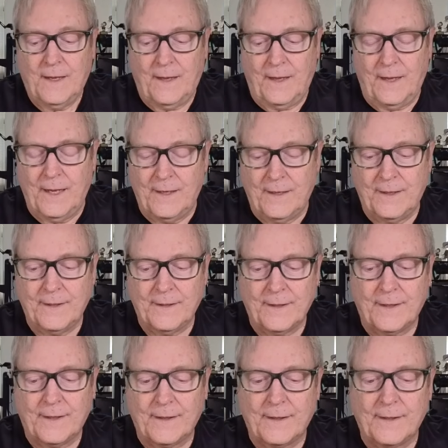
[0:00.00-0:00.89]

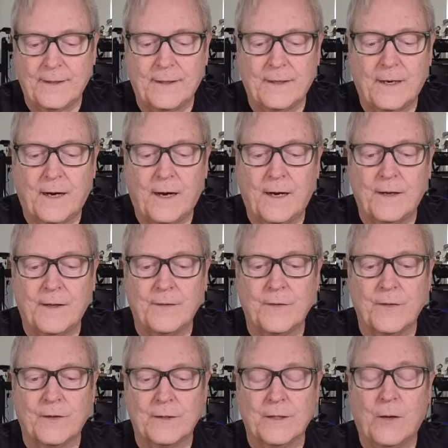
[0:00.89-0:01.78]

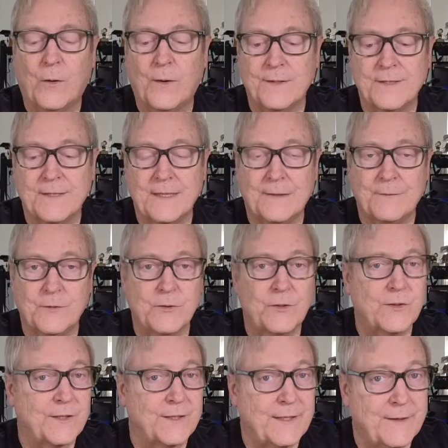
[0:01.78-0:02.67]
On the lowest
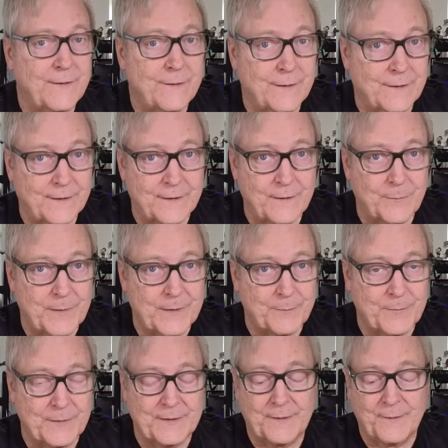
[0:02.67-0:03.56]
level you can hear it a little
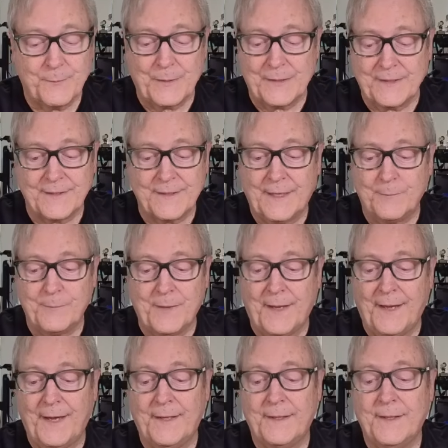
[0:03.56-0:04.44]
bit, but it's
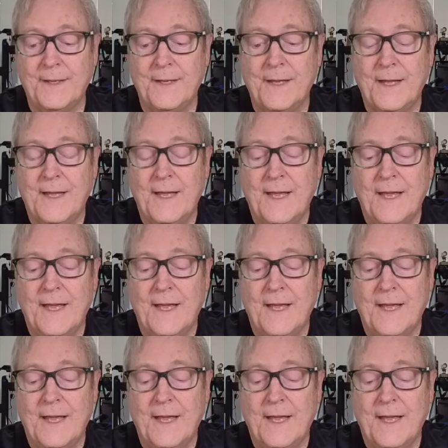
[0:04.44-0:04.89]
not bad.